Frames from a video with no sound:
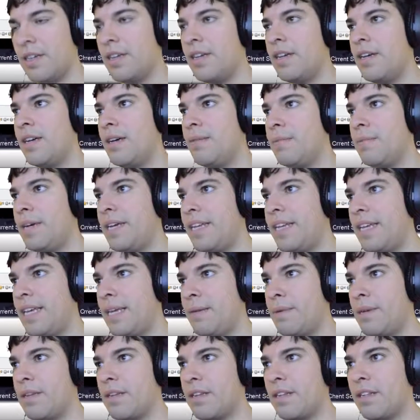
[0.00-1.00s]
might
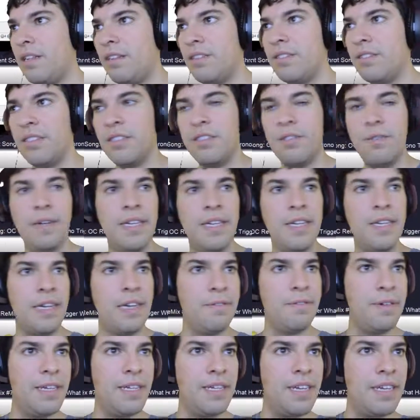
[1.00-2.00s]
name it closer to what
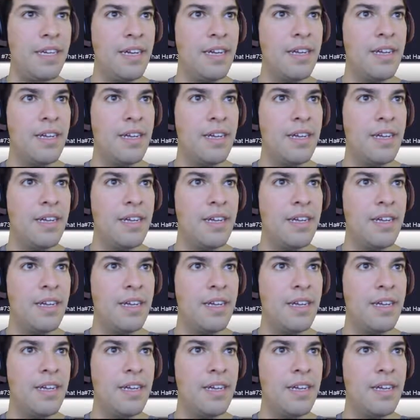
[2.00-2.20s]
we did.